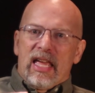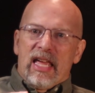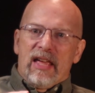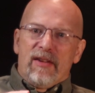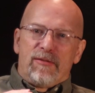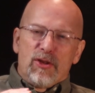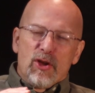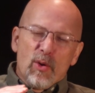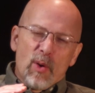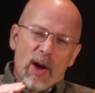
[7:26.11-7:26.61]

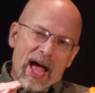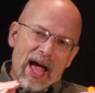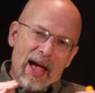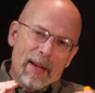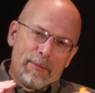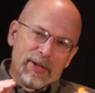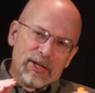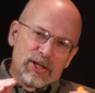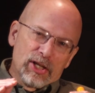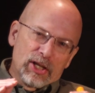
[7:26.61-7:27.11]
If you
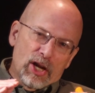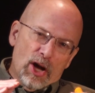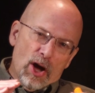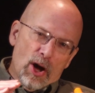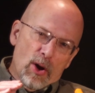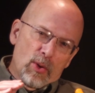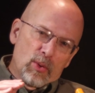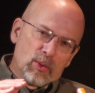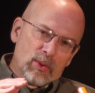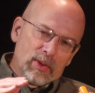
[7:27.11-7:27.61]
happen to
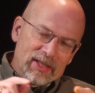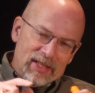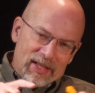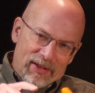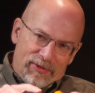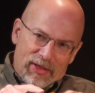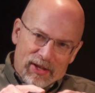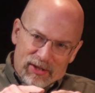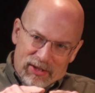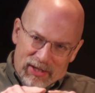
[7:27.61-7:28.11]
go,
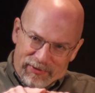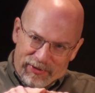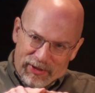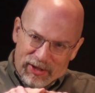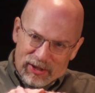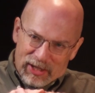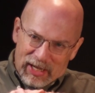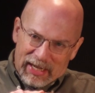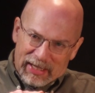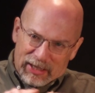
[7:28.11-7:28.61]
if
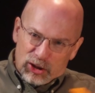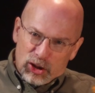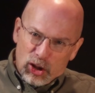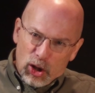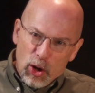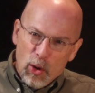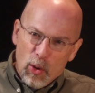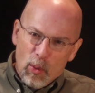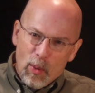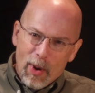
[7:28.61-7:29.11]
there's like
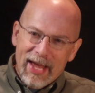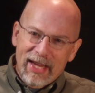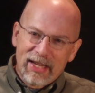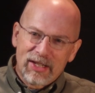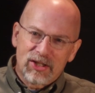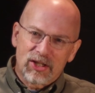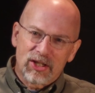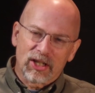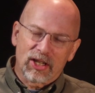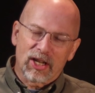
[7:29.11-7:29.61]
two
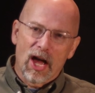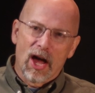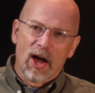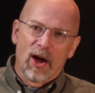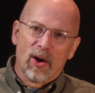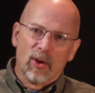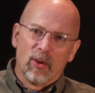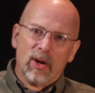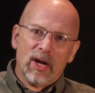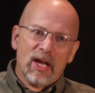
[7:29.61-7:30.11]
ways to
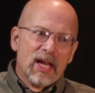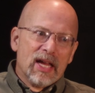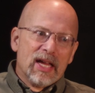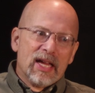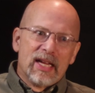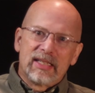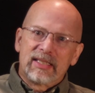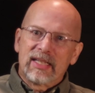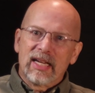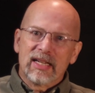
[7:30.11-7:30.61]
go,
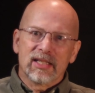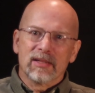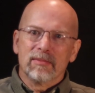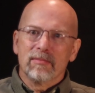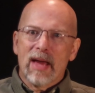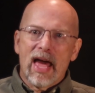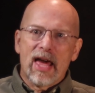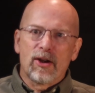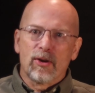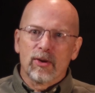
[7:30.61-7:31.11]
it doesn't
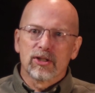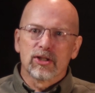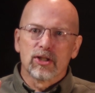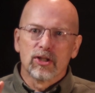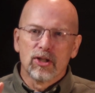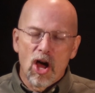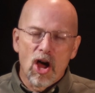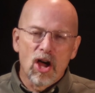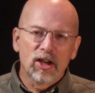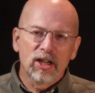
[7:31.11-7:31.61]
matter. As
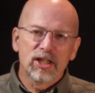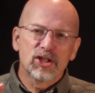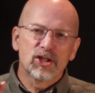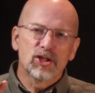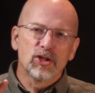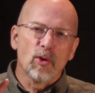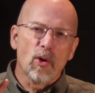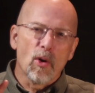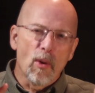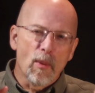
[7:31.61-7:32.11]
long
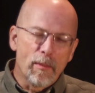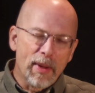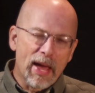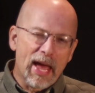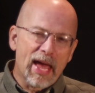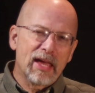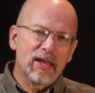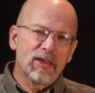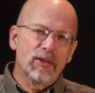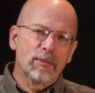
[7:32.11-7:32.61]
as you
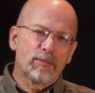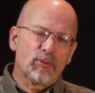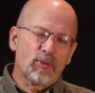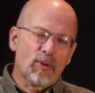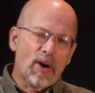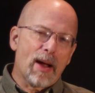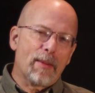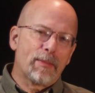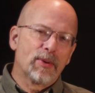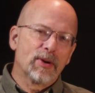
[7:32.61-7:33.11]
obey the
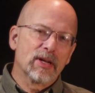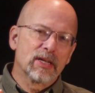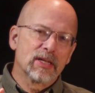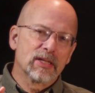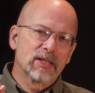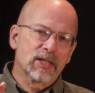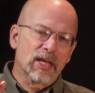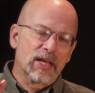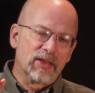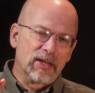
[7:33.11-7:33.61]

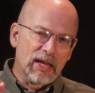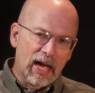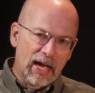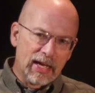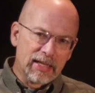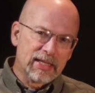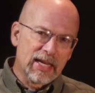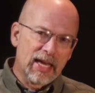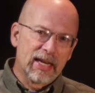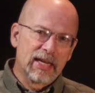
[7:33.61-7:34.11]
properties and the
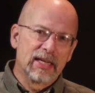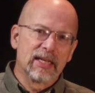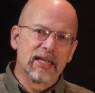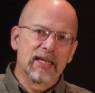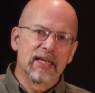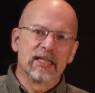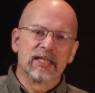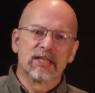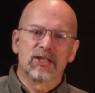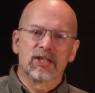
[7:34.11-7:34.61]

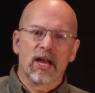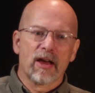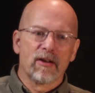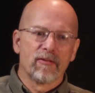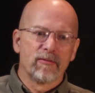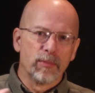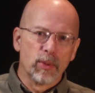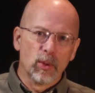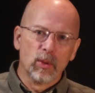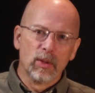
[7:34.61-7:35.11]
identities
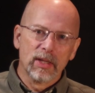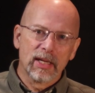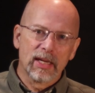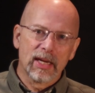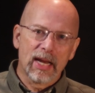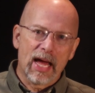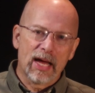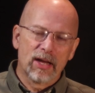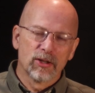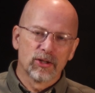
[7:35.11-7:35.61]
of
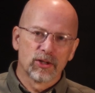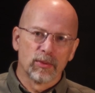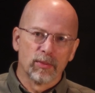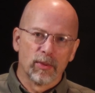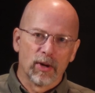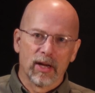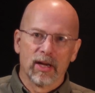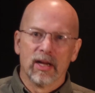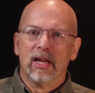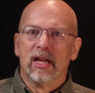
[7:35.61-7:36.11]
Boolean
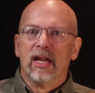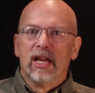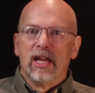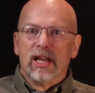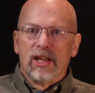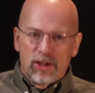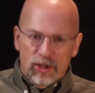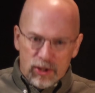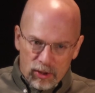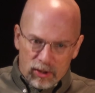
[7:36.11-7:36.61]
algebra,
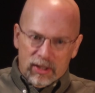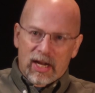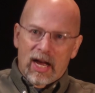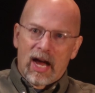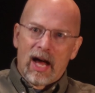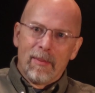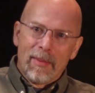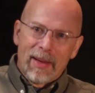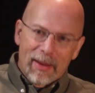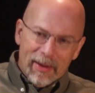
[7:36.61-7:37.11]
you'll
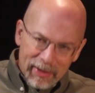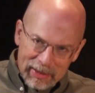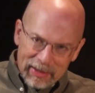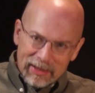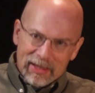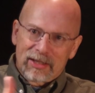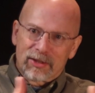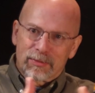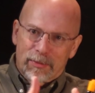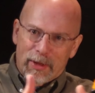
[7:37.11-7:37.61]
come,
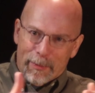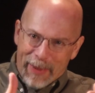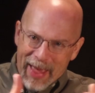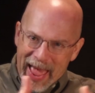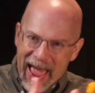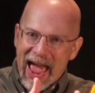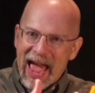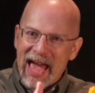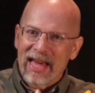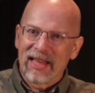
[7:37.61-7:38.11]
the
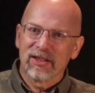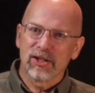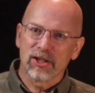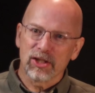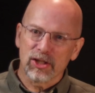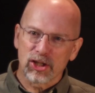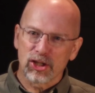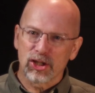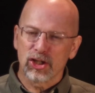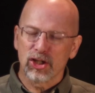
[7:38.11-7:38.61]

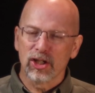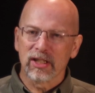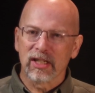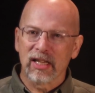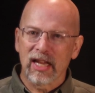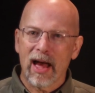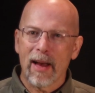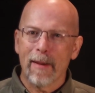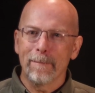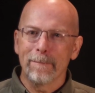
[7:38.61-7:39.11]
path
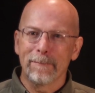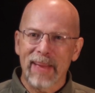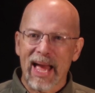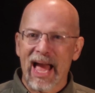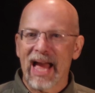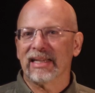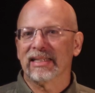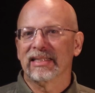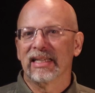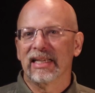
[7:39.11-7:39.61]
should come
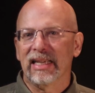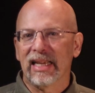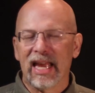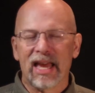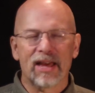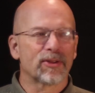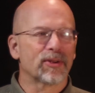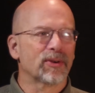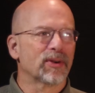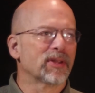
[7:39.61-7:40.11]
back
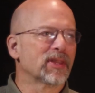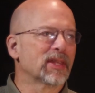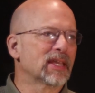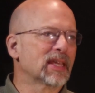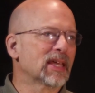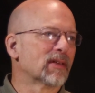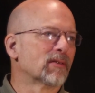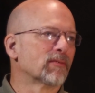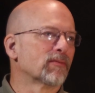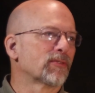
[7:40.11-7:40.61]
together in
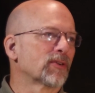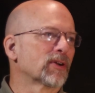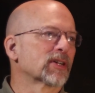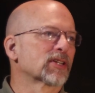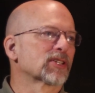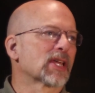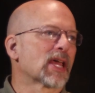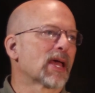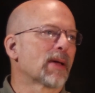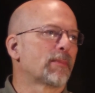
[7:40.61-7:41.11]
the end. For
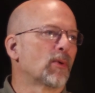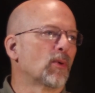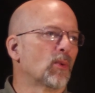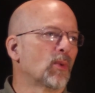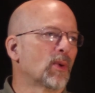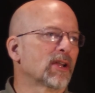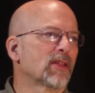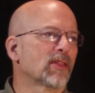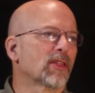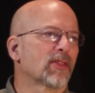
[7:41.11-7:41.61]
example,
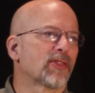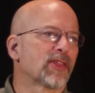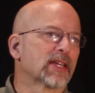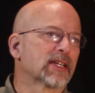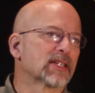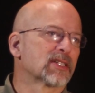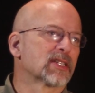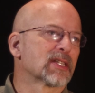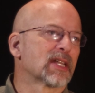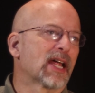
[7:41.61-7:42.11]
one of the
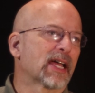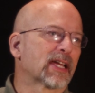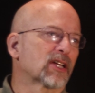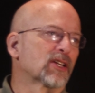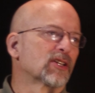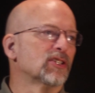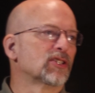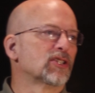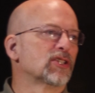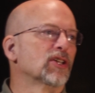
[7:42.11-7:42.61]
things that I
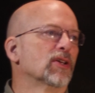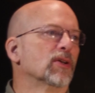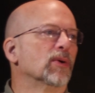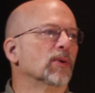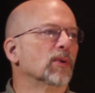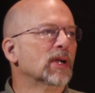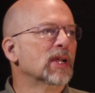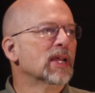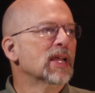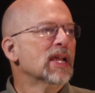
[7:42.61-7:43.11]
could
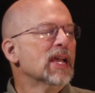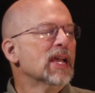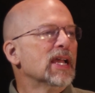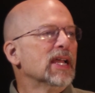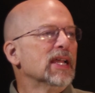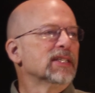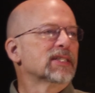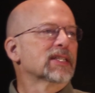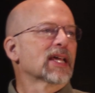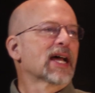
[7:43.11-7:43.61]
do
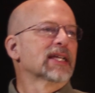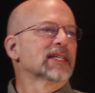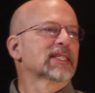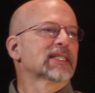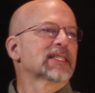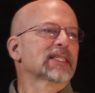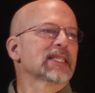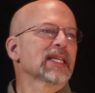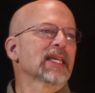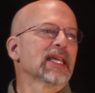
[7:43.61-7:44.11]
is I
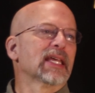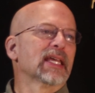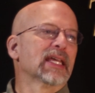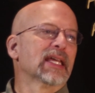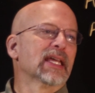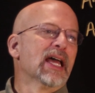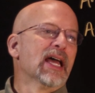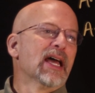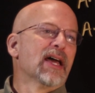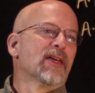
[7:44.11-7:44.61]

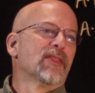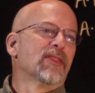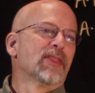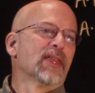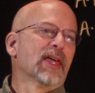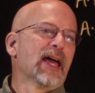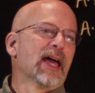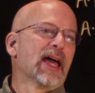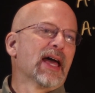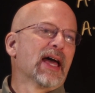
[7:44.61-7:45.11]
see
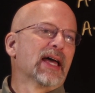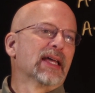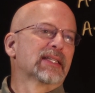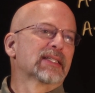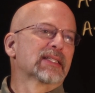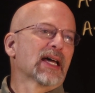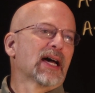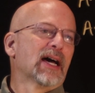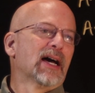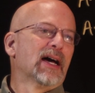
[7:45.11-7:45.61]

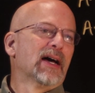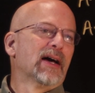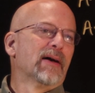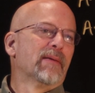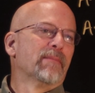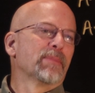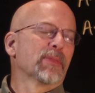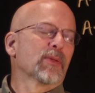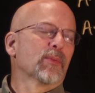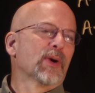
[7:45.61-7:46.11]
that,
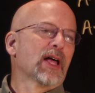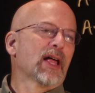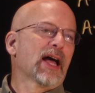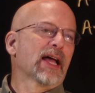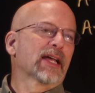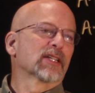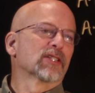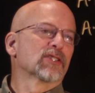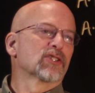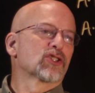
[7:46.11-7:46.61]
well,
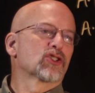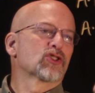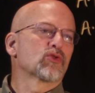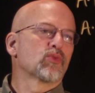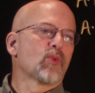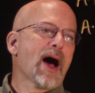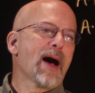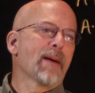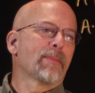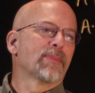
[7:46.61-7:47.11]
I could
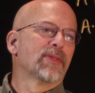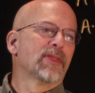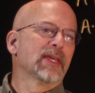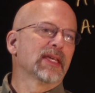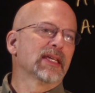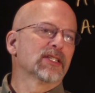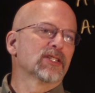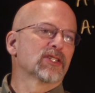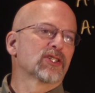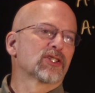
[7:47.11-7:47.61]
swap
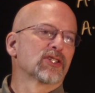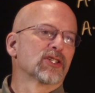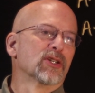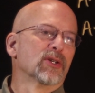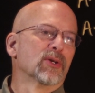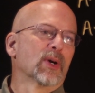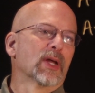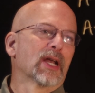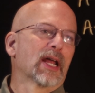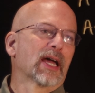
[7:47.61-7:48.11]
these
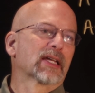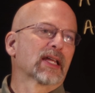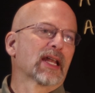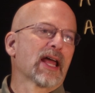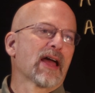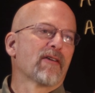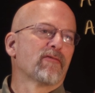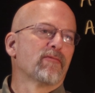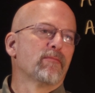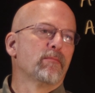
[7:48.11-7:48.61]
two and I could
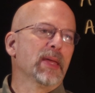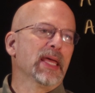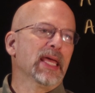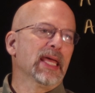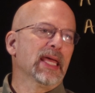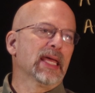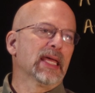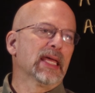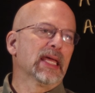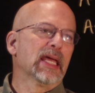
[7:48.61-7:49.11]
have
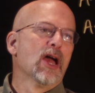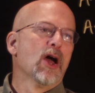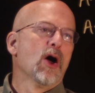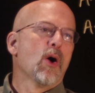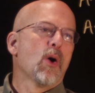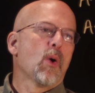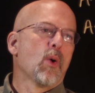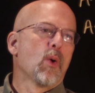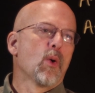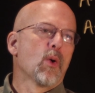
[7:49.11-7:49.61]
B
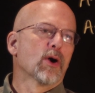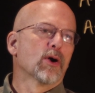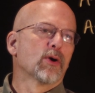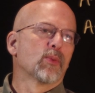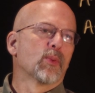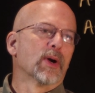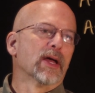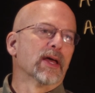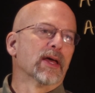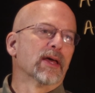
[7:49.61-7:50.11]

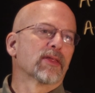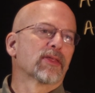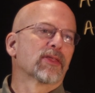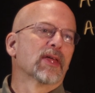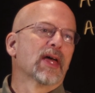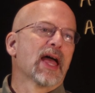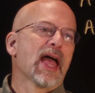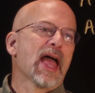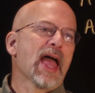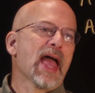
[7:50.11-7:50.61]
ORed with
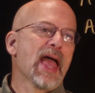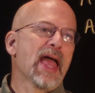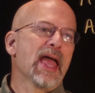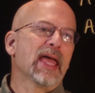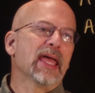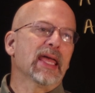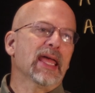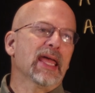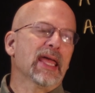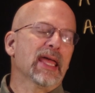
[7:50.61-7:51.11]

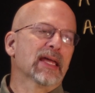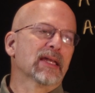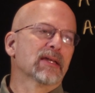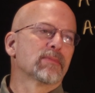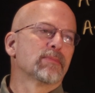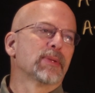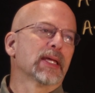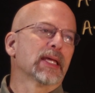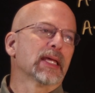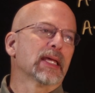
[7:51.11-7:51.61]
A
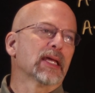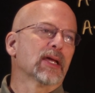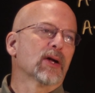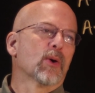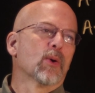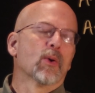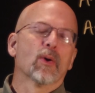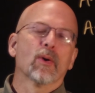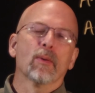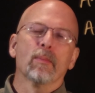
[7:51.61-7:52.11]
and B
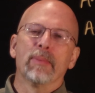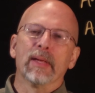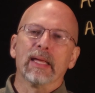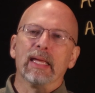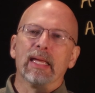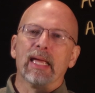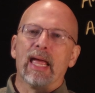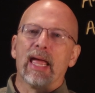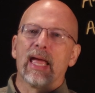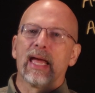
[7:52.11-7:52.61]
or
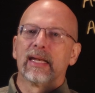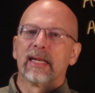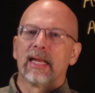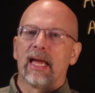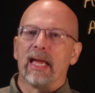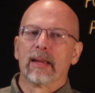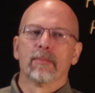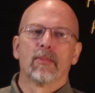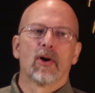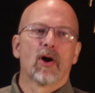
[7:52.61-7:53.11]
B and
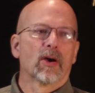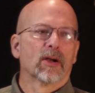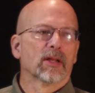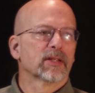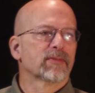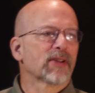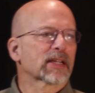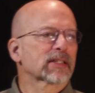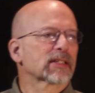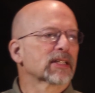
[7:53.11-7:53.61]
A bar.
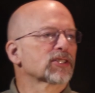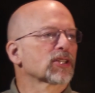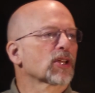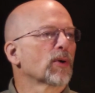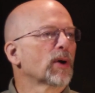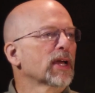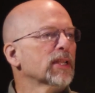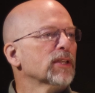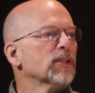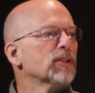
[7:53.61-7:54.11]
In fact, let's
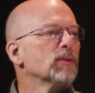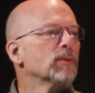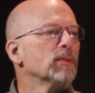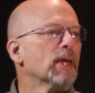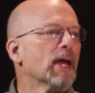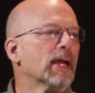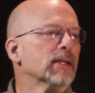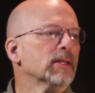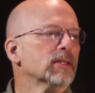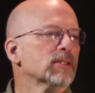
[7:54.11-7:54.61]
go ahead and do
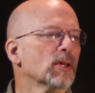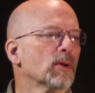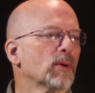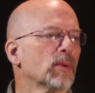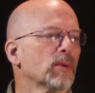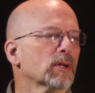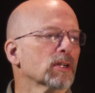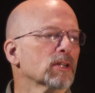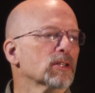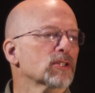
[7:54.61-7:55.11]
that. So
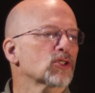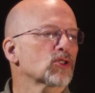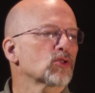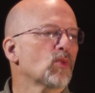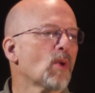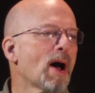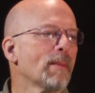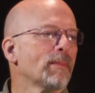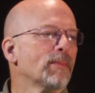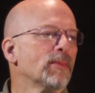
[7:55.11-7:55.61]
we're going to
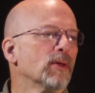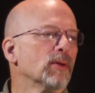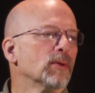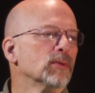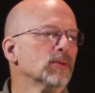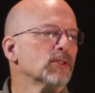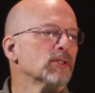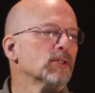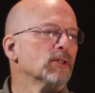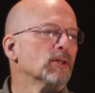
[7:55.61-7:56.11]
swap
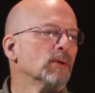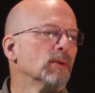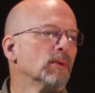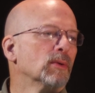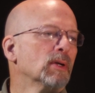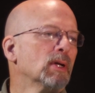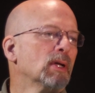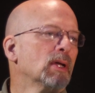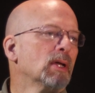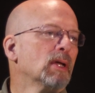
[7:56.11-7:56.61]
those two.